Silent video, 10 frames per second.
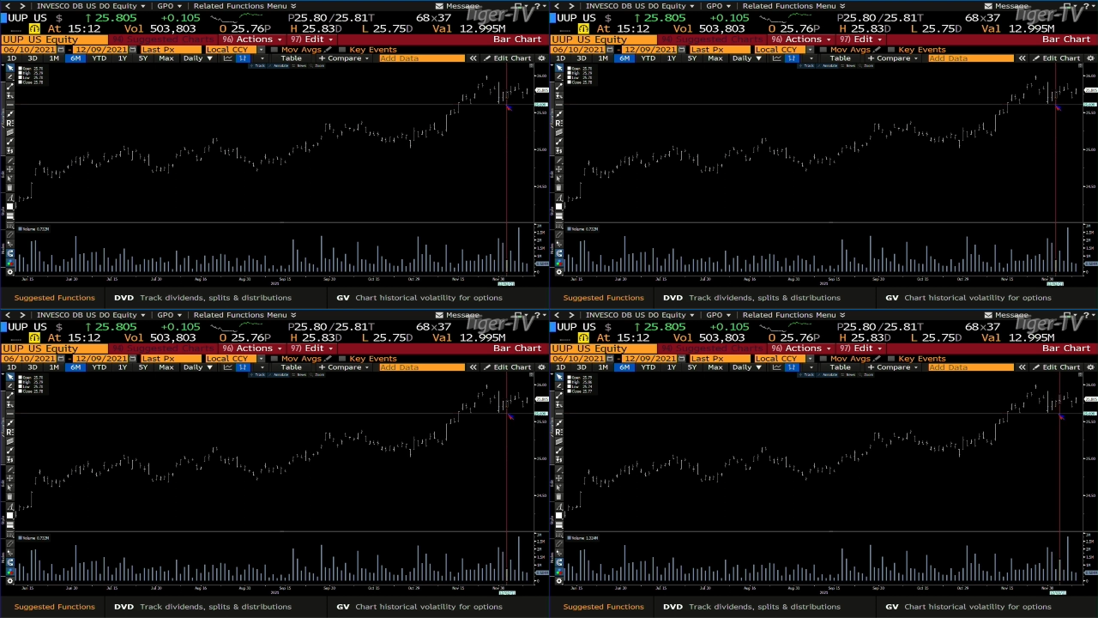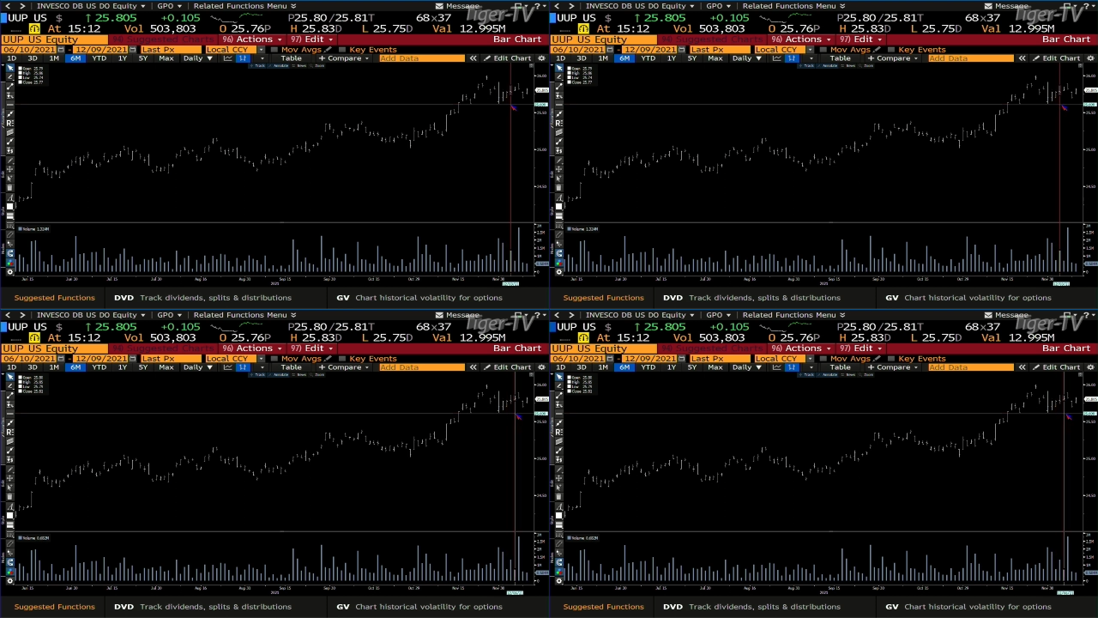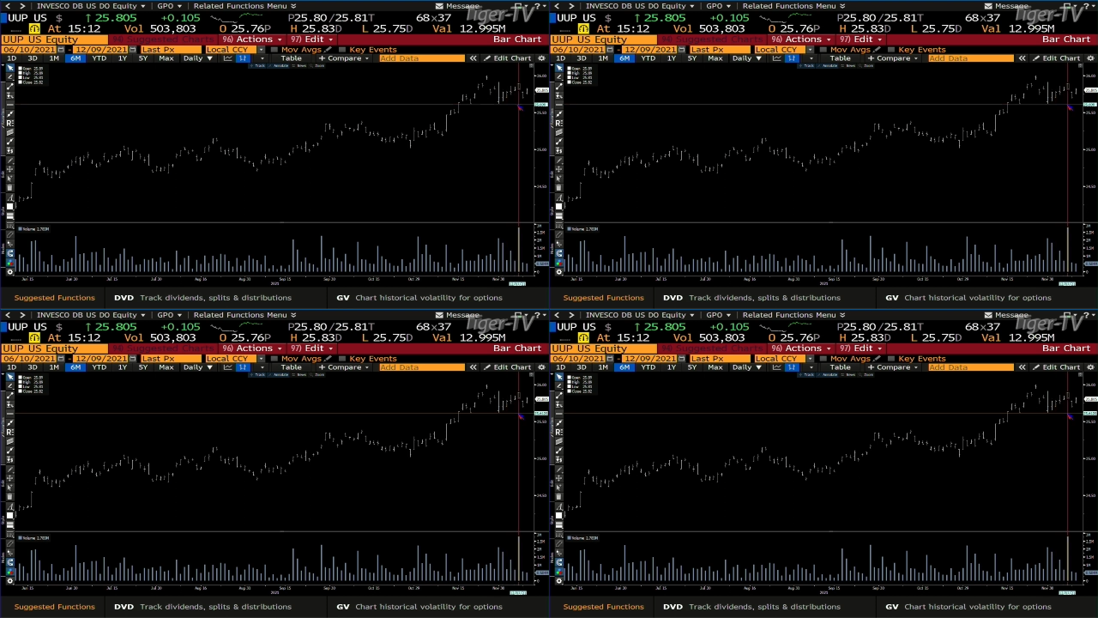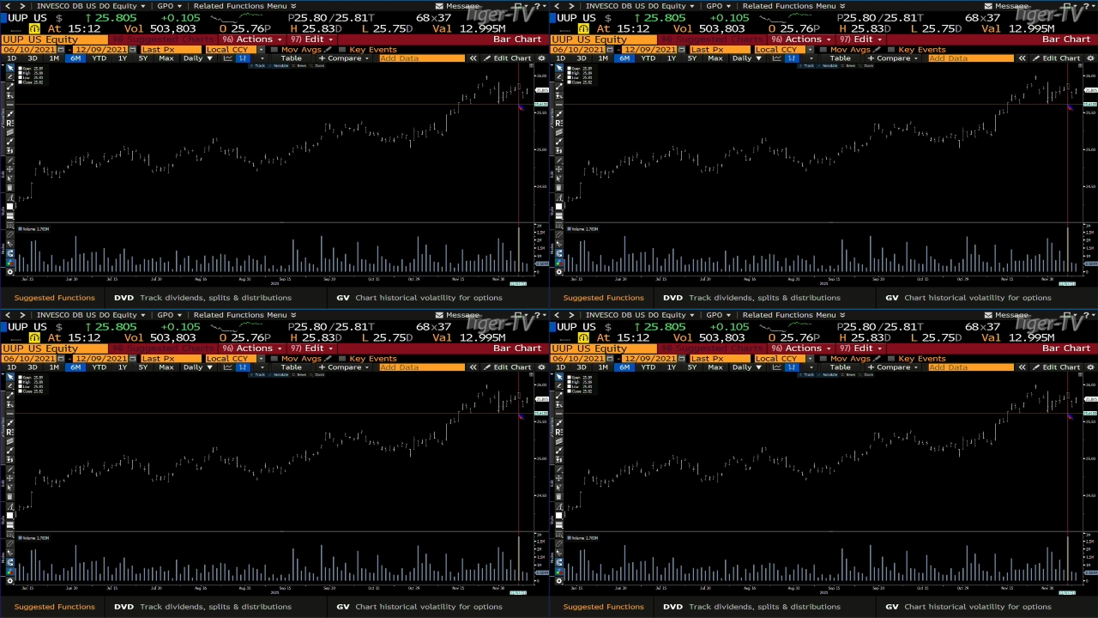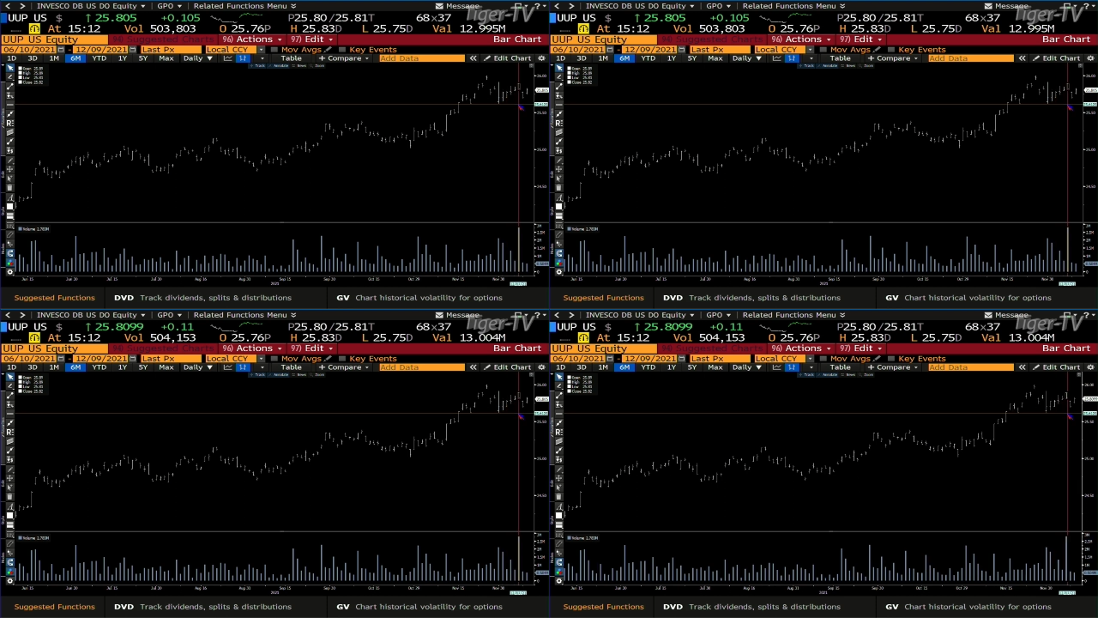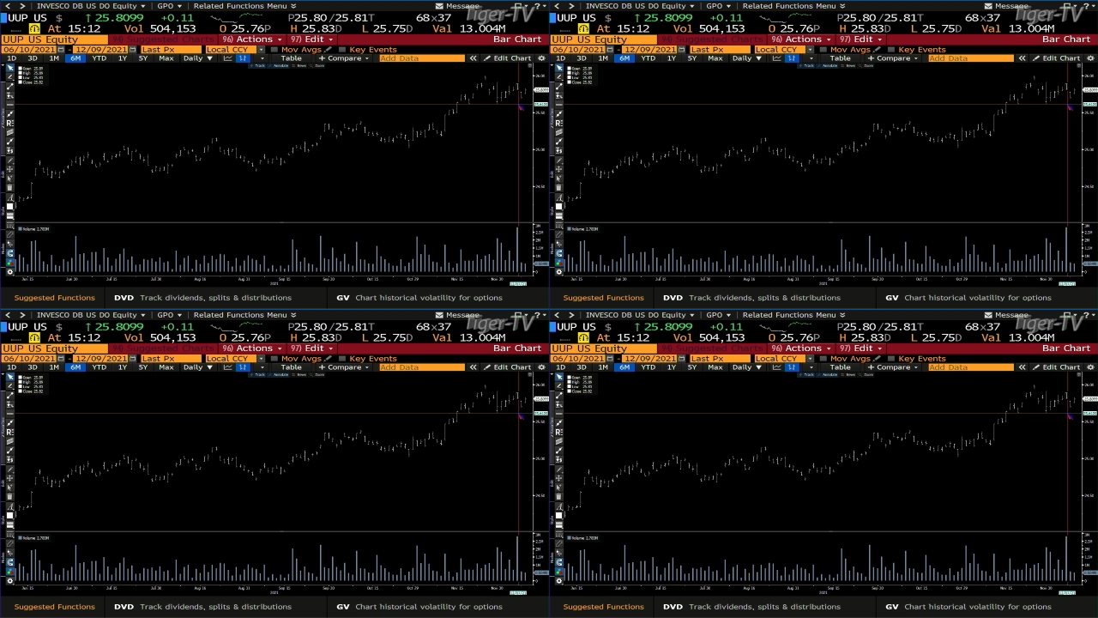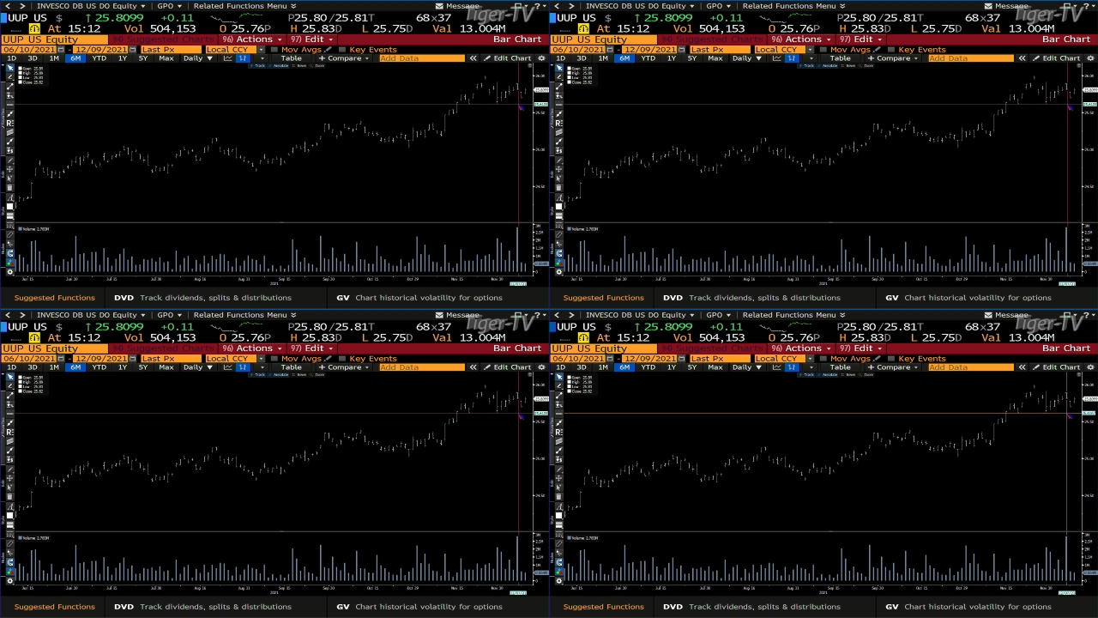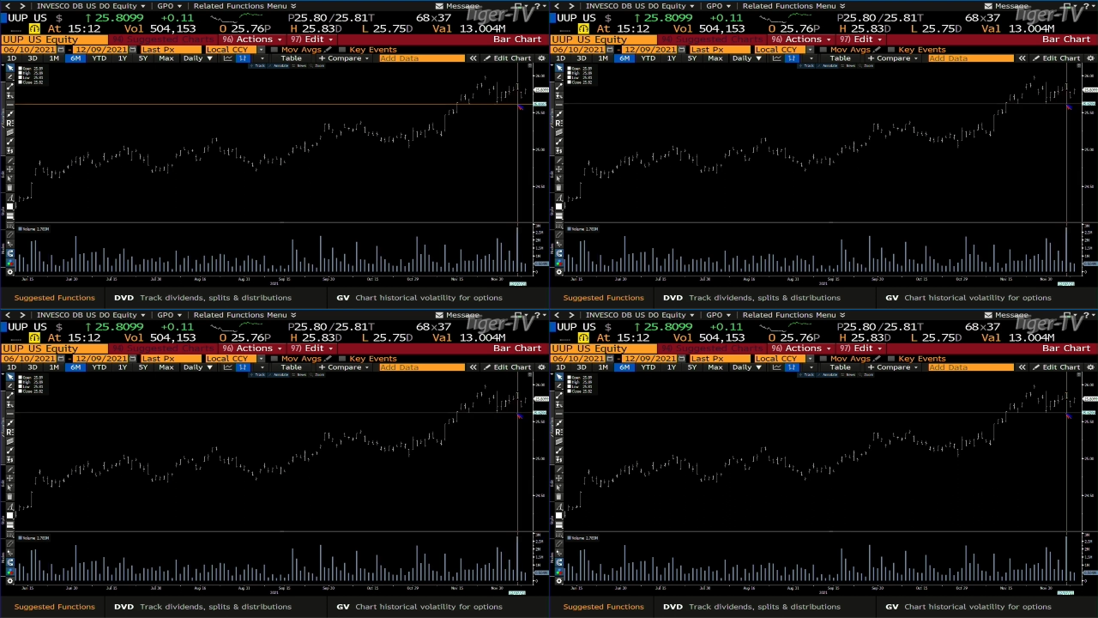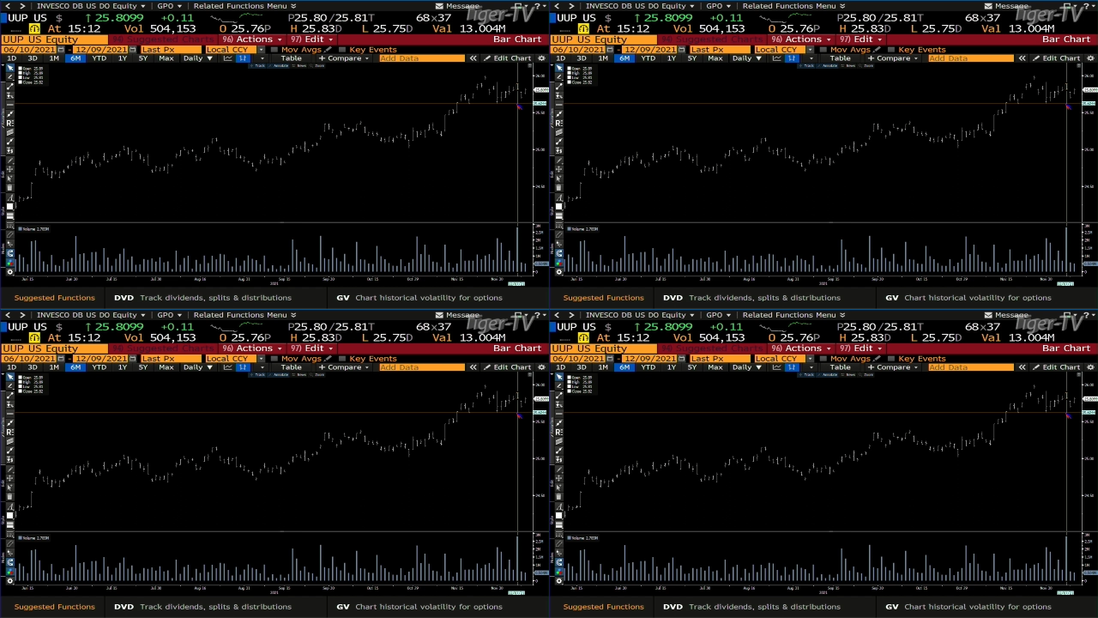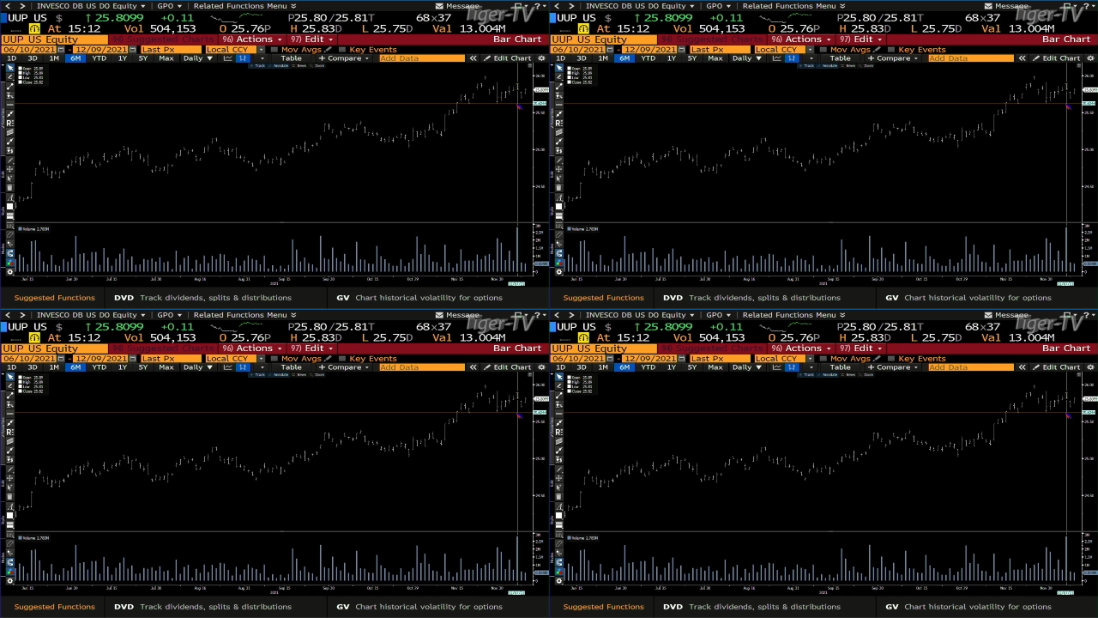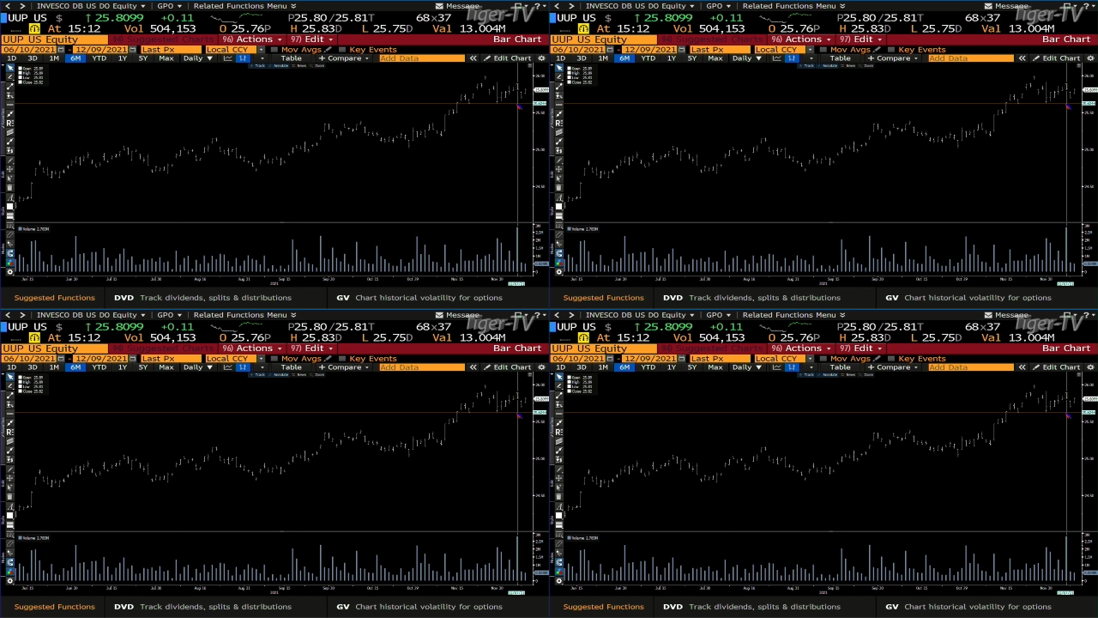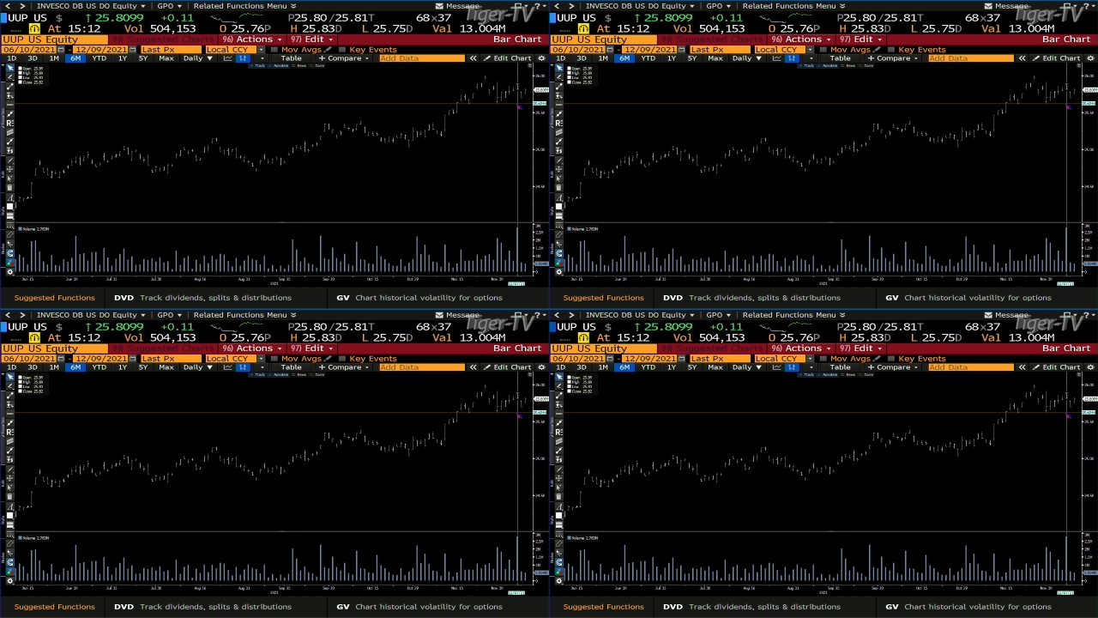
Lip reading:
No face is visible, so there are no lips to read.